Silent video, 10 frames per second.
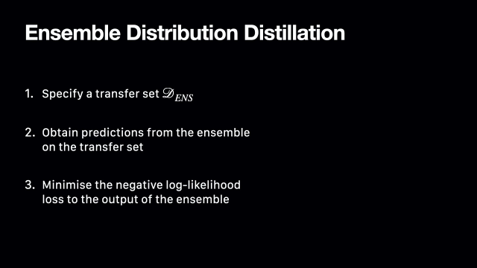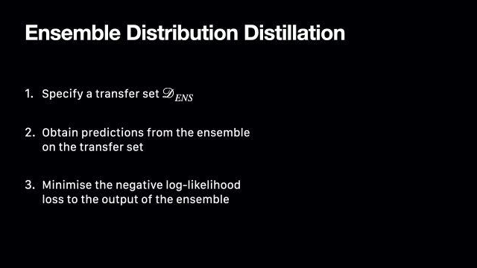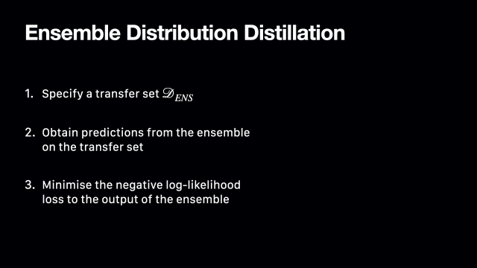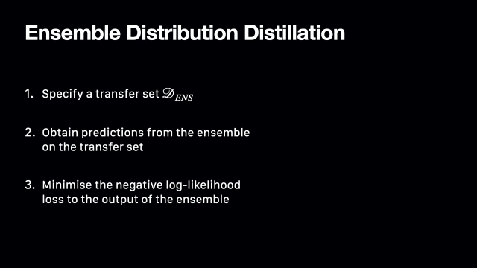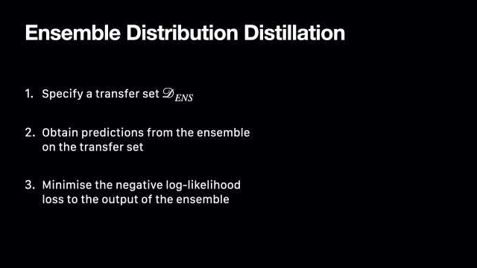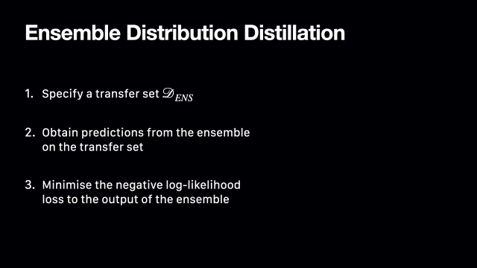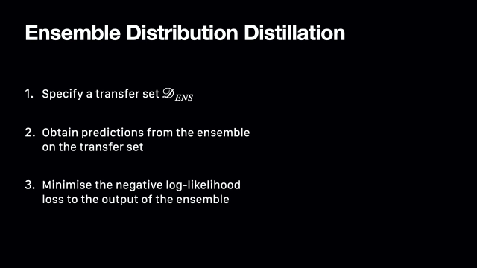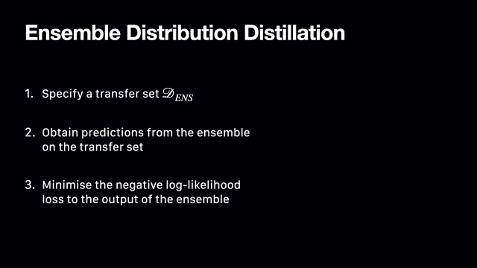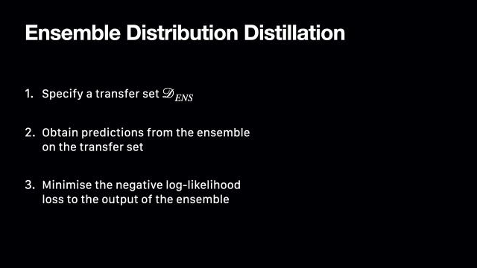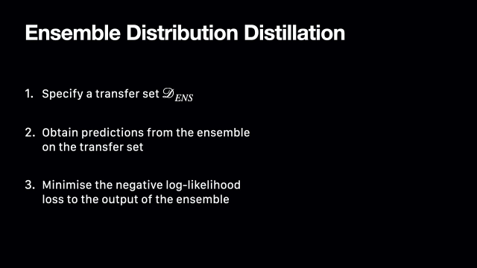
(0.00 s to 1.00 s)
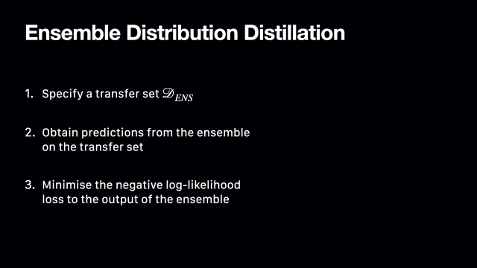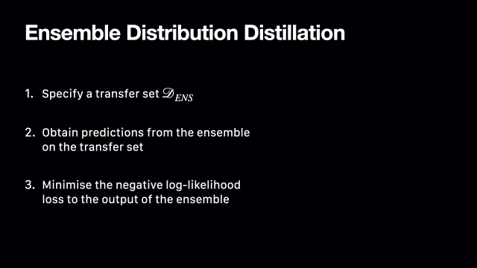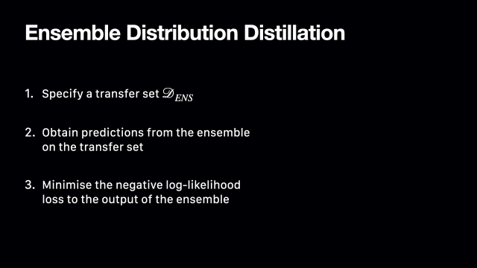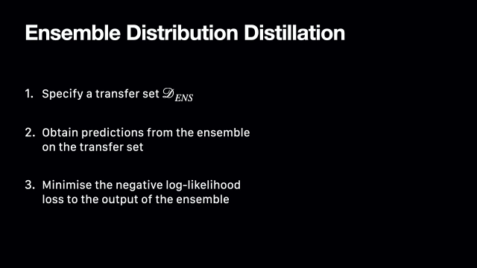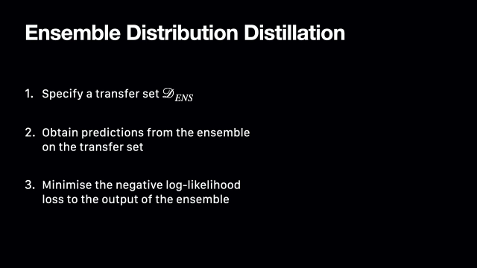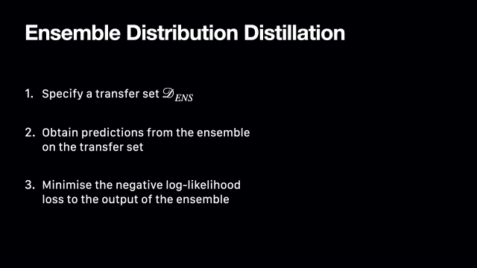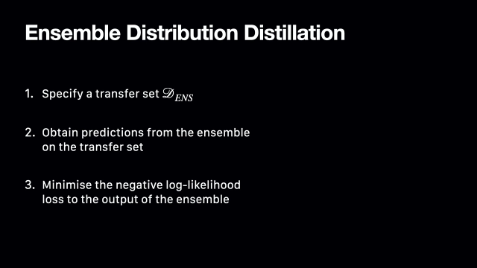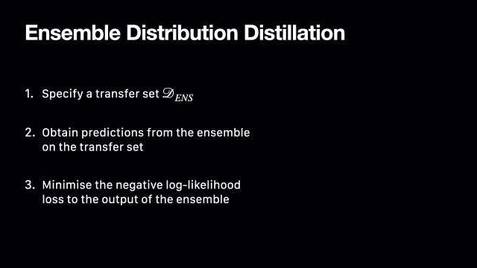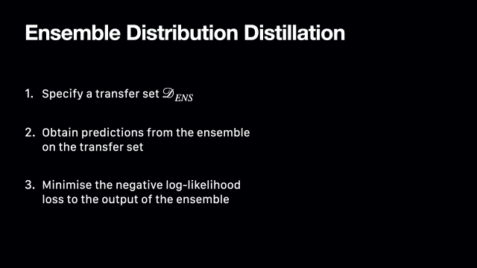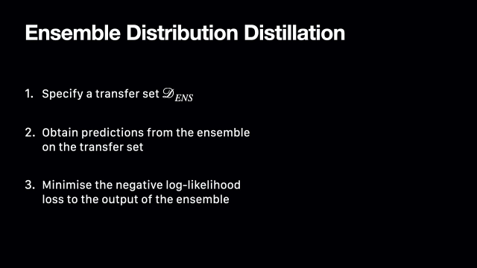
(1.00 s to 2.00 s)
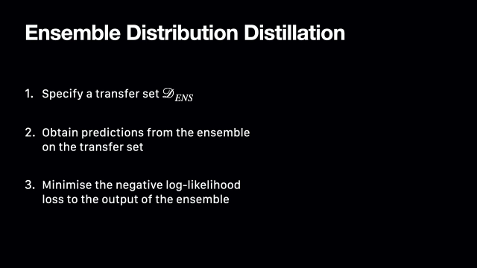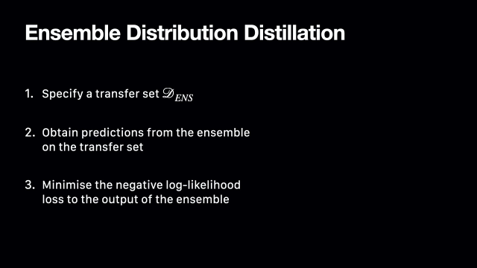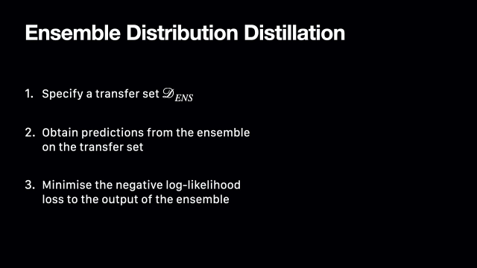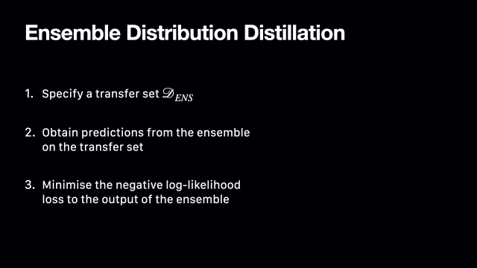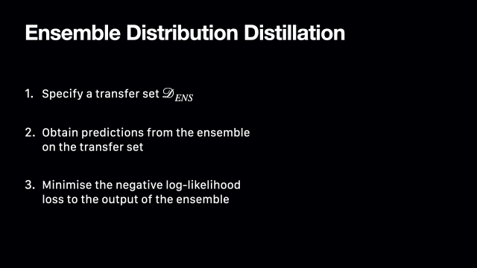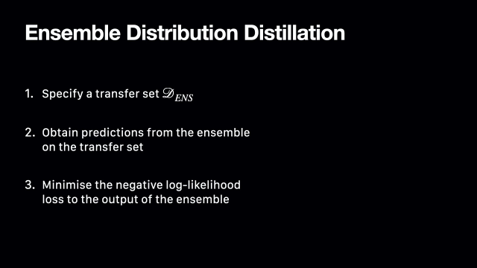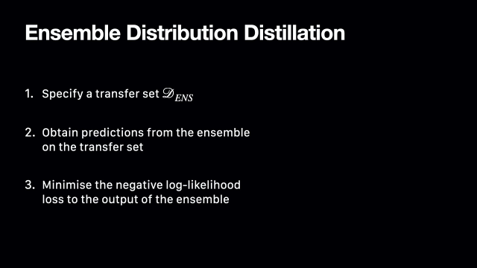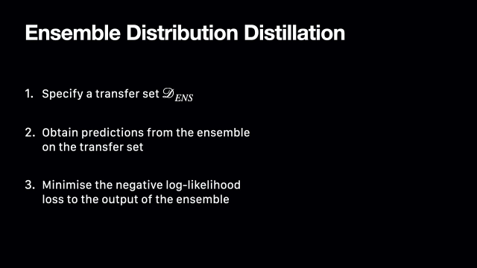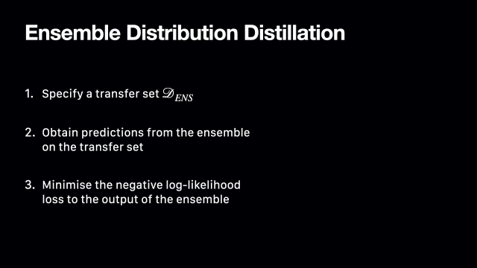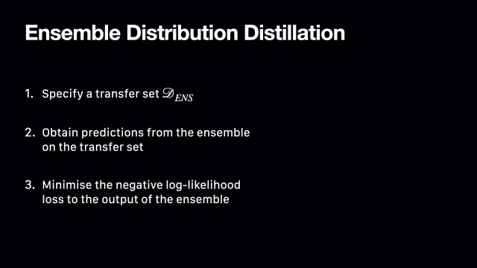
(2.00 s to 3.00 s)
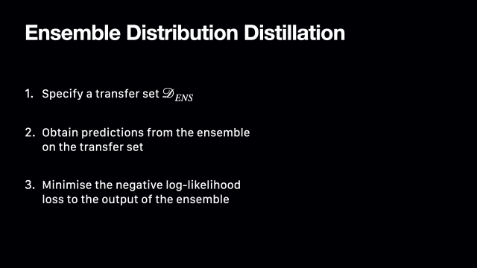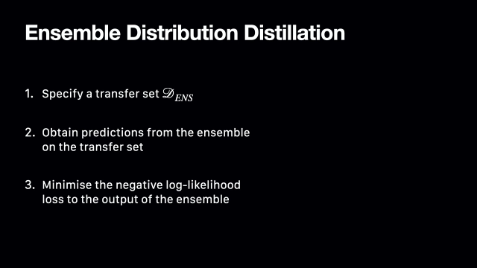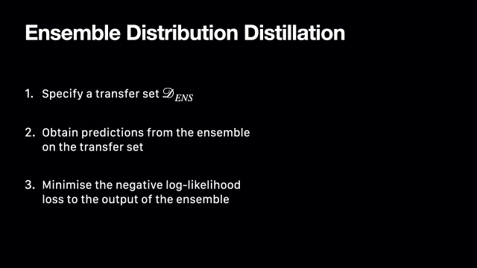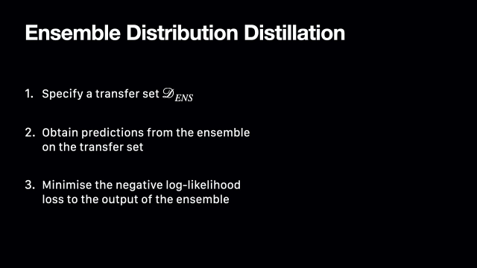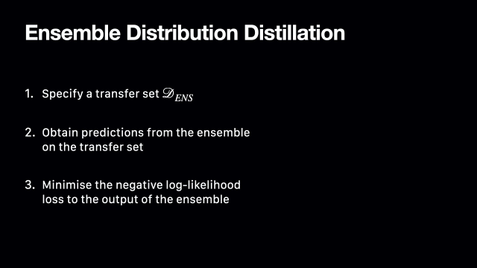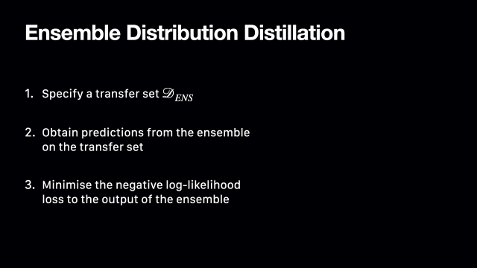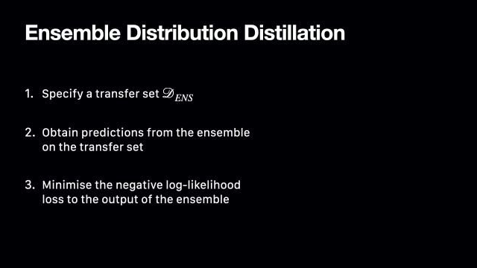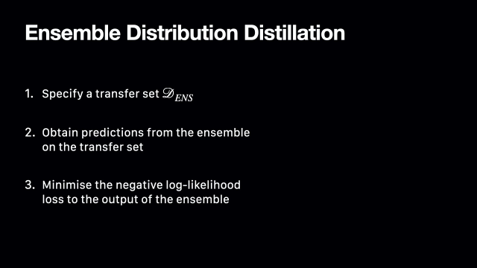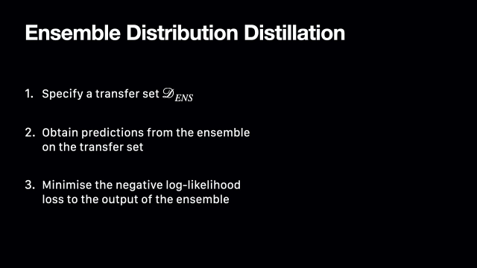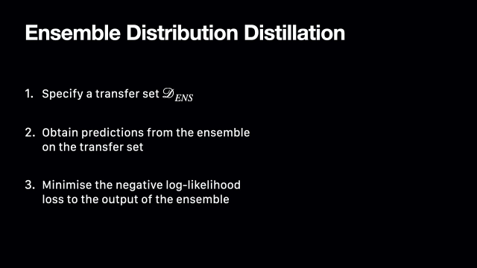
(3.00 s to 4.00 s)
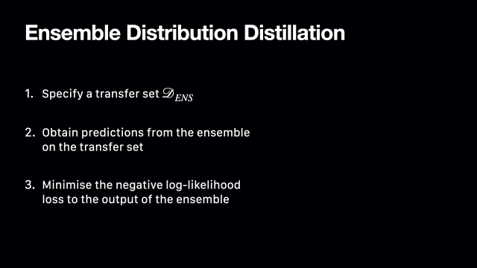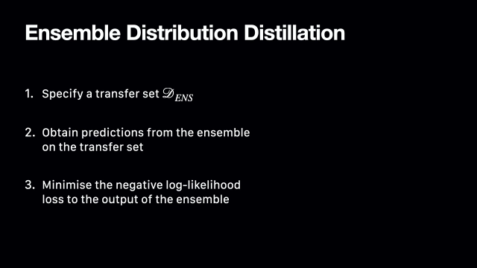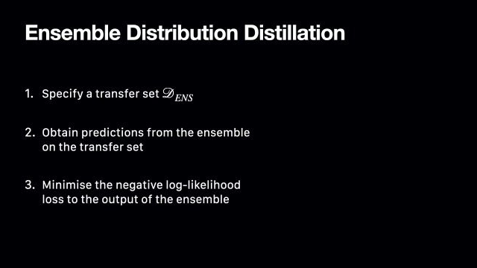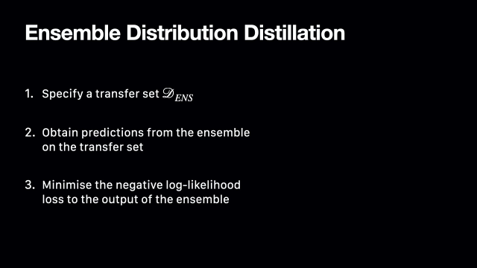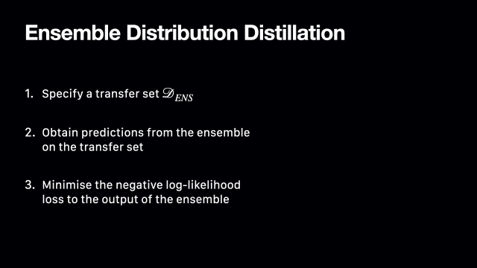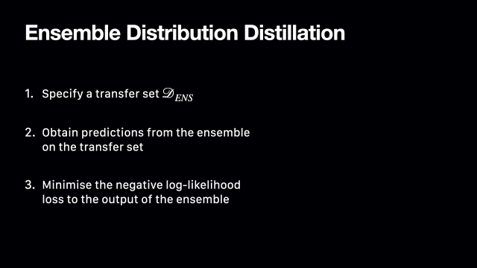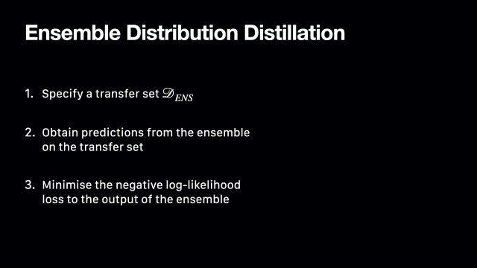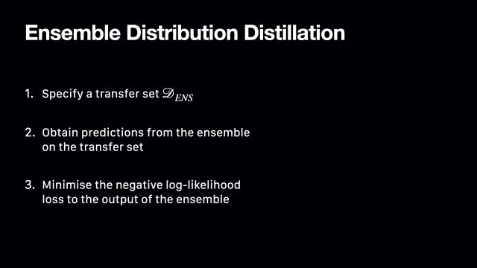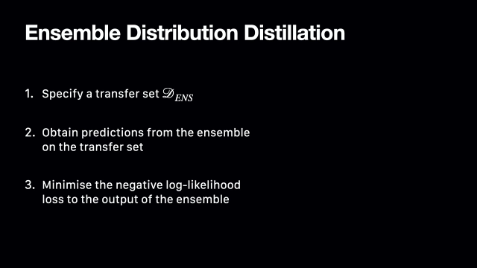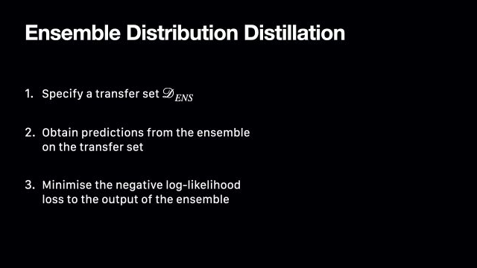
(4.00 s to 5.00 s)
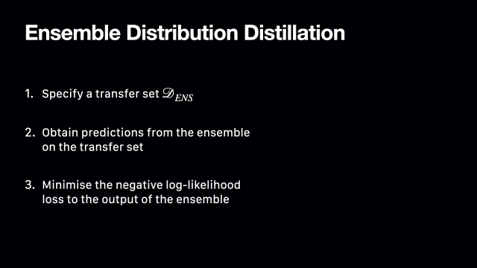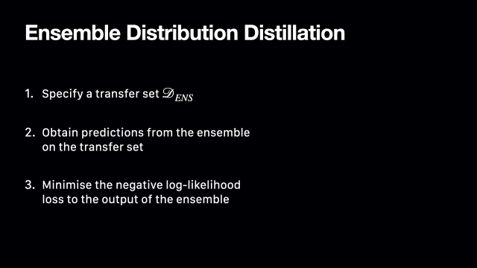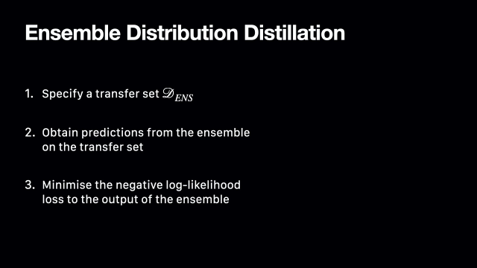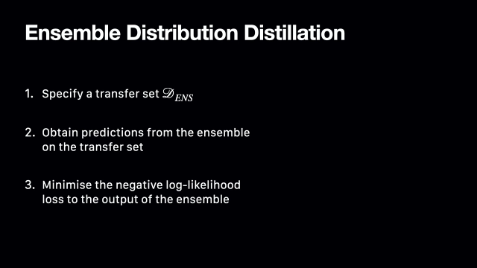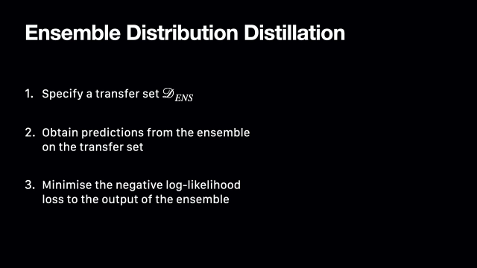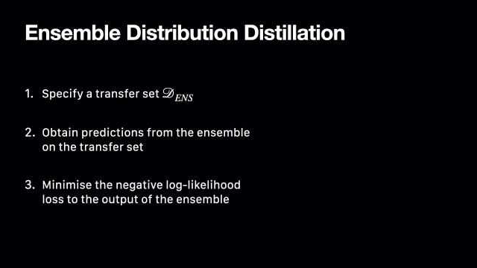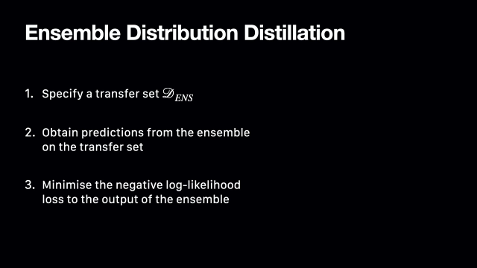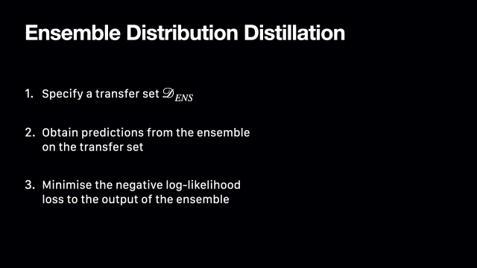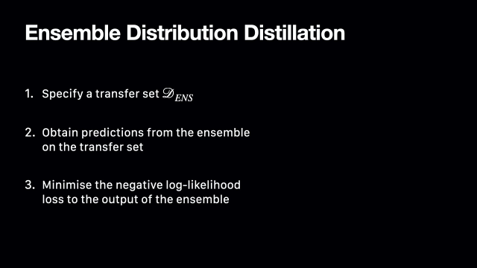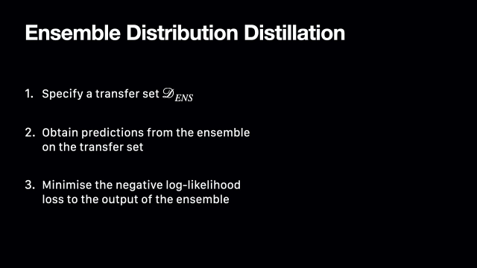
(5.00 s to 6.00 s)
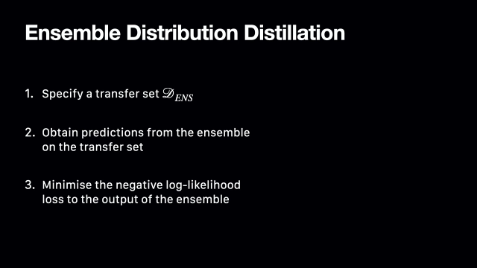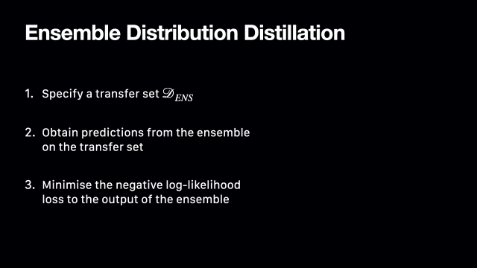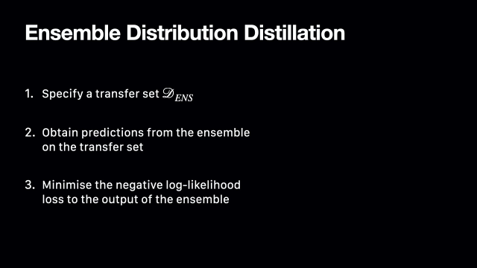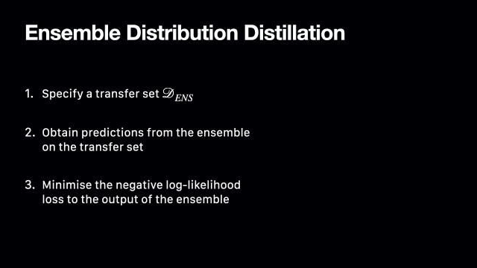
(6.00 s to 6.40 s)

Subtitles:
(no speaker visible)